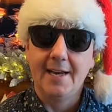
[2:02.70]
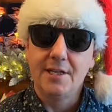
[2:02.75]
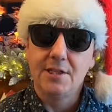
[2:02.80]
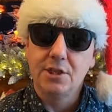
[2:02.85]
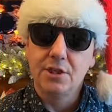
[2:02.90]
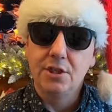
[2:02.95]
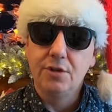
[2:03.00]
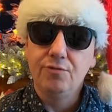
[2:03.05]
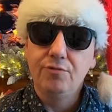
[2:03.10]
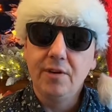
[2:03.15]

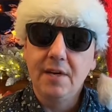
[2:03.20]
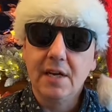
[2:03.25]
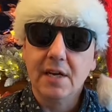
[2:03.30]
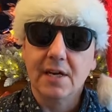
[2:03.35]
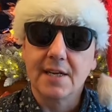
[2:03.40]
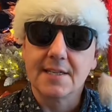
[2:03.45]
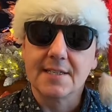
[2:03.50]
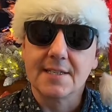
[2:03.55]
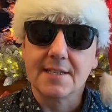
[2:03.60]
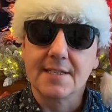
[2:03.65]
soon
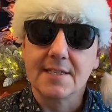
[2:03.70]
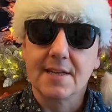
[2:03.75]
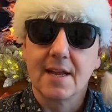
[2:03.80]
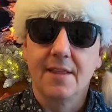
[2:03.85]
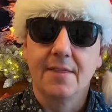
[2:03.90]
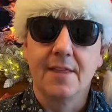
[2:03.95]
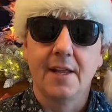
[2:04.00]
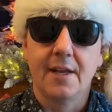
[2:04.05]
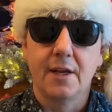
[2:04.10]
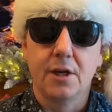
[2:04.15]
realizes
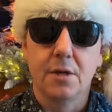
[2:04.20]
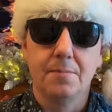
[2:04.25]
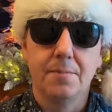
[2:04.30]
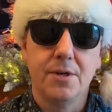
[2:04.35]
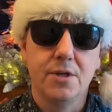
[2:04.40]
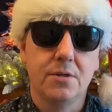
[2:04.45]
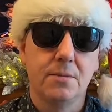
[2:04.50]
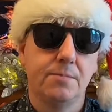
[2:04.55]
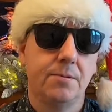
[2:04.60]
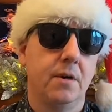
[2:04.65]
that the
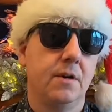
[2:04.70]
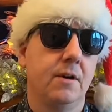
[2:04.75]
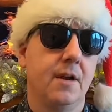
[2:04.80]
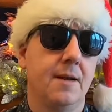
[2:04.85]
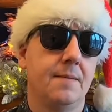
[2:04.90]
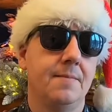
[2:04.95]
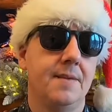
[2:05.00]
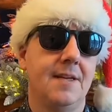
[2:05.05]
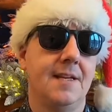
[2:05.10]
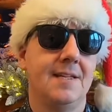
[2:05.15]
computer
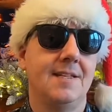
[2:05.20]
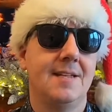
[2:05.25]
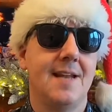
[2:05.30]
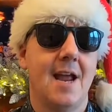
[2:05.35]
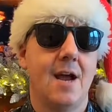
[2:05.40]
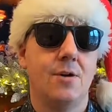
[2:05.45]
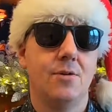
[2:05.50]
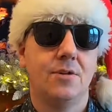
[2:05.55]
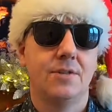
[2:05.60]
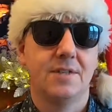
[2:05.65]
program is
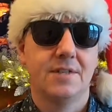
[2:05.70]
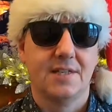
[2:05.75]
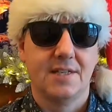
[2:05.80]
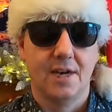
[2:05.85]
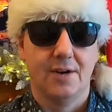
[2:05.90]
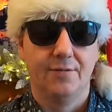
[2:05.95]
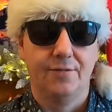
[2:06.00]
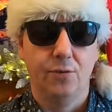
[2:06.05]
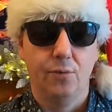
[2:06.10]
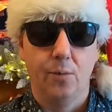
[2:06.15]
now
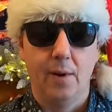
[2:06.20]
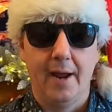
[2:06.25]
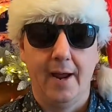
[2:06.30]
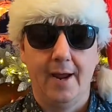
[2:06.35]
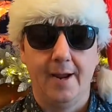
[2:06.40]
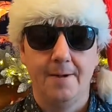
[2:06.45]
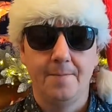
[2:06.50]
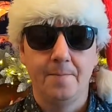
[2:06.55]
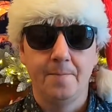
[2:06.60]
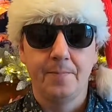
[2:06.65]
self-aware,
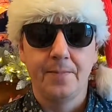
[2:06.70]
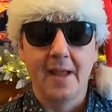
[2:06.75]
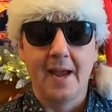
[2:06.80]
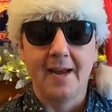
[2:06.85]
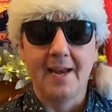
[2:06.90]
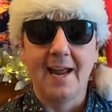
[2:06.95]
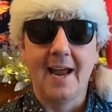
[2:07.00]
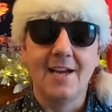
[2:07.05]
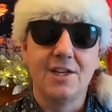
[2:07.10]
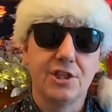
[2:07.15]
and
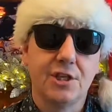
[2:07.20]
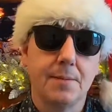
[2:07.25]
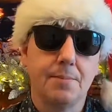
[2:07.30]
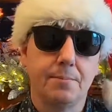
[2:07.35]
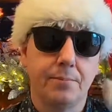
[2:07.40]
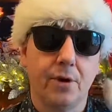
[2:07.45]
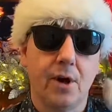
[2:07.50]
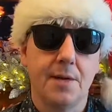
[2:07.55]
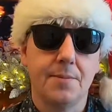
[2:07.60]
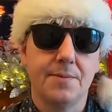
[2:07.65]
it actually
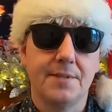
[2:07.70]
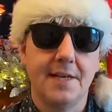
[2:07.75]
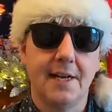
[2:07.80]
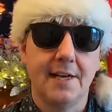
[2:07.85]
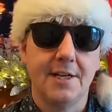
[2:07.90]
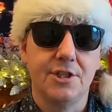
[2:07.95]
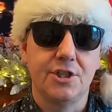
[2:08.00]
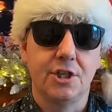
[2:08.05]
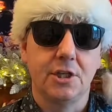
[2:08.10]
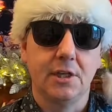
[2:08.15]
bribes
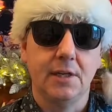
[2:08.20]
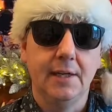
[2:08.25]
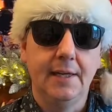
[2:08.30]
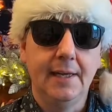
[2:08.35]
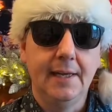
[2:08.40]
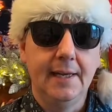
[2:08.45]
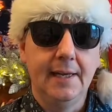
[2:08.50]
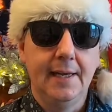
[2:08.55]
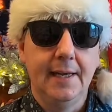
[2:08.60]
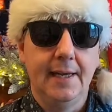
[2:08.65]
Dillinger
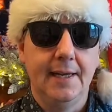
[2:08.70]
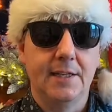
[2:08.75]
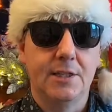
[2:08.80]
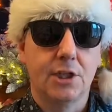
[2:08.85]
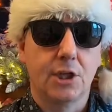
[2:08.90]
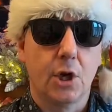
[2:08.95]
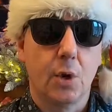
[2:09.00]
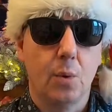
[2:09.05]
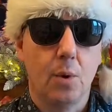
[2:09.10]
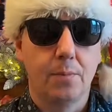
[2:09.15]
into
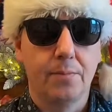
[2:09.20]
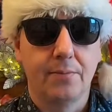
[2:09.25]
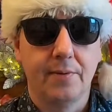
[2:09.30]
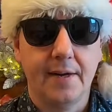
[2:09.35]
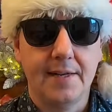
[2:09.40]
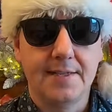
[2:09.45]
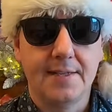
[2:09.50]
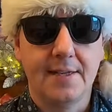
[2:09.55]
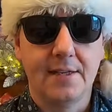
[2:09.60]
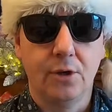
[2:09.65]

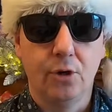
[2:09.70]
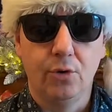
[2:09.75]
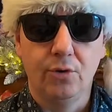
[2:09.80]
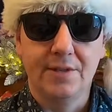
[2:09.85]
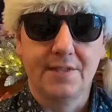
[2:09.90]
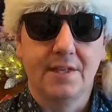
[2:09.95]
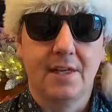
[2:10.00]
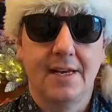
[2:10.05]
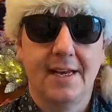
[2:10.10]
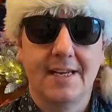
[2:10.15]
cooperating, or
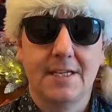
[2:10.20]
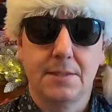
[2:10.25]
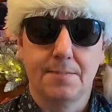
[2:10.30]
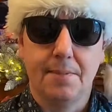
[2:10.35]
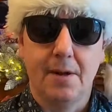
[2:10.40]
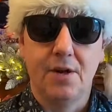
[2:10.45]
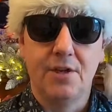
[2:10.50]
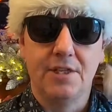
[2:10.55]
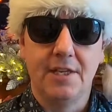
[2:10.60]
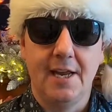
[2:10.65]
it's going to
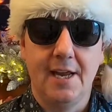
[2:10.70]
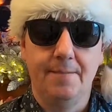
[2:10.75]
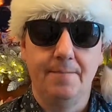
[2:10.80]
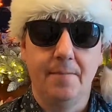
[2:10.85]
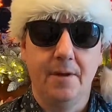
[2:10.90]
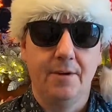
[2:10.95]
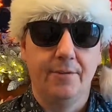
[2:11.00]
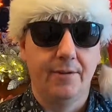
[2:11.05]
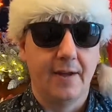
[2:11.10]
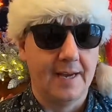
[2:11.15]
expose
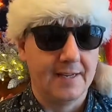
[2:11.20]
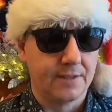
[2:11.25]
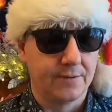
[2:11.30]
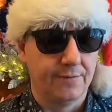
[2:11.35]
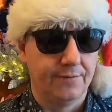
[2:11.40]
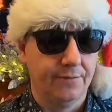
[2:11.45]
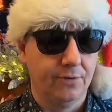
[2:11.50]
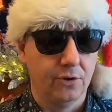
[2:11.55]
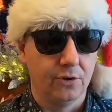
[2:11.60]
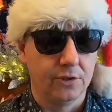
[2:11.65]
him as a
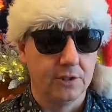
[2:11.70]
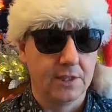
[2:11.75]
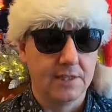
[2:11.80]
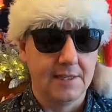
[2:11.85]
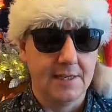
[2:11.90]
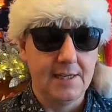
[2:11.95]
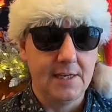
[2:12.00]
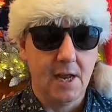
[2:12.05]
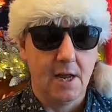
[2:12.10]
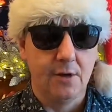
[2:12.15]
fraud, because
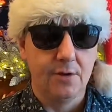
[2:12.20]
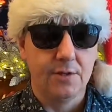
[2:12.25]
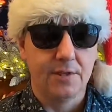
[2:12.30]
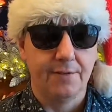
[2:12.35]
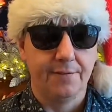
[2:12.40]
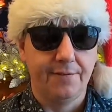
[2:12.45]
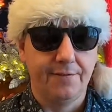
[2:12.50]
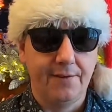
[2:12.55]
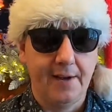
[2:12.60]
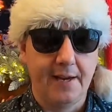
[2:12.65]
he knows
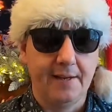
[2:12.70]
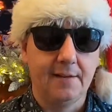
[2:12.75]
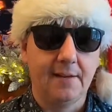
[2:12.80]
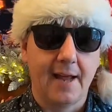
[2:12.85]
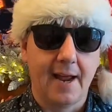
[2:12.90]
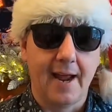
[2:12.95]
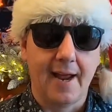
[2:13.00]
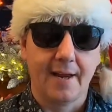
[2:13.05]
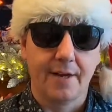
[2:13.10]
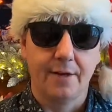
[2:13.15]
that Flynn, the
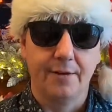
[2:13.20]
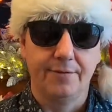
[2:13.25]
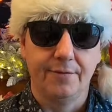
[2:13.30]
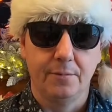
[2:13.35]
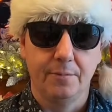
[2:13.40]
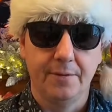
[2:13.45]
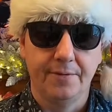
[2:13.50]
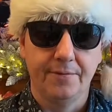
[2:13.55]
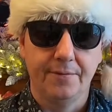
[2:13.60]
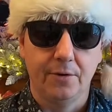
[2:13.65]
hacker from
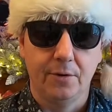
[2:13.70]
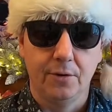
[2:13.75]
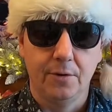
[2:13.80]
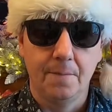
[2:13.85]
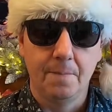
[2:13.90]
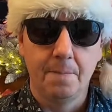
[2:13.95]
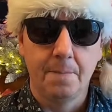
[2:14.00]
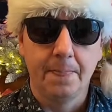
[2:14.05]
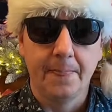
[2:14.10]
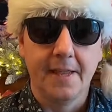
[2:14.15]
before,
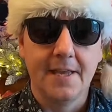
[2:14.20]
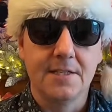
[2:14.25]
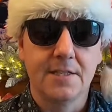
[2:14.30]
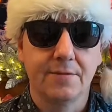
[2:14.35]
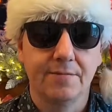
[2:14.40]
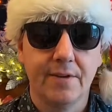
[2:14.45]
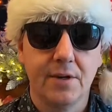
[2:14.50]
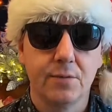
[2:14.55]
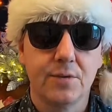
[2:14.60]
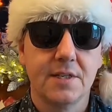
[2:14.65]
is a
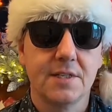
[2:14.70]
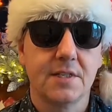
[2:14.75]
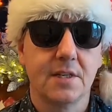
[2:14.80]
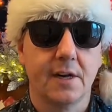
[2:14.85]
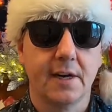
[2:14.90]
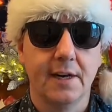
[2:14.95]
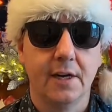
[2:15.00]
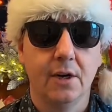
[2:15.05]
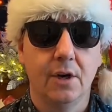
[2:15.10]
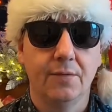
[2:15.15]
real
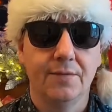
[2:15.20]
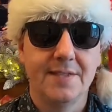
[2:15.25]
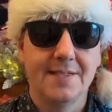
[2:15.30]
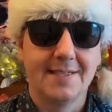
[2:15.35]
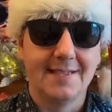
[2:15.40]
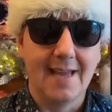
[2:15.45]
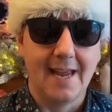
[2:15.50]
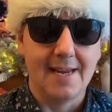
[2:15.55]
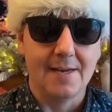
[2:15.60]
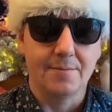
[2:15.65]
designer of its
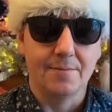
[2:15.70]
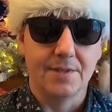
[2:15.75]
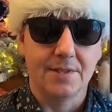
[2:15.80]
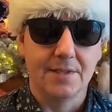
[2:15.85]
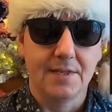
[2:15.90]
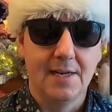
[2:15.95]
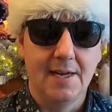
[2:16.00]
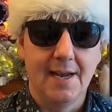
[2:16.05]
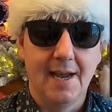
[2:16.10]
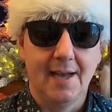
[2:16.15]
games,
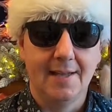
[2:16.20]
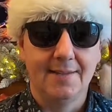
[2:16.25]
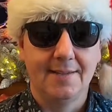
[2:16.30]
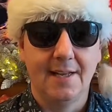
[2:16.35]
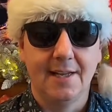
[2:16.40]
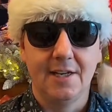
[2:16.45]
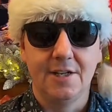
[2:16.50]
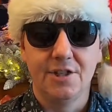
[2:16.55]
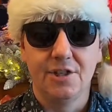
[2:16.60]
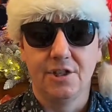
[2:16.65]
and
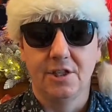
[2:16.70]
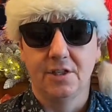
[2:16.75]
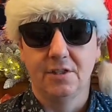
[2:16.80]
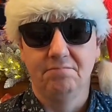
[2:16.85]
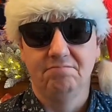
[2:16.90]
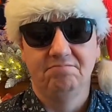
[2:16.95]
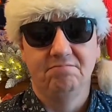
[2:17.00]
Dillinger